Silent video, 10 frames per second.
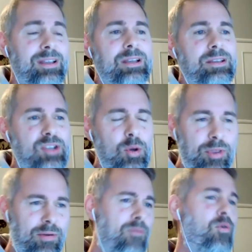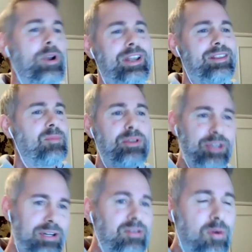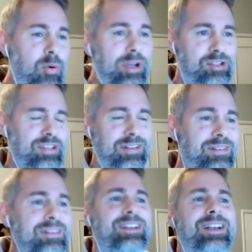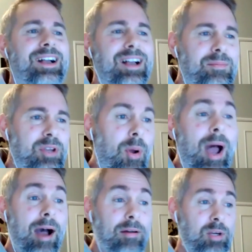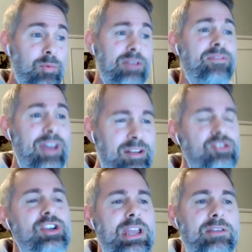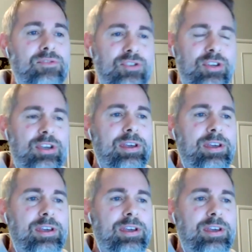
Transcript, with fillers: so avoiding the political question, um, you know, how can we affect change?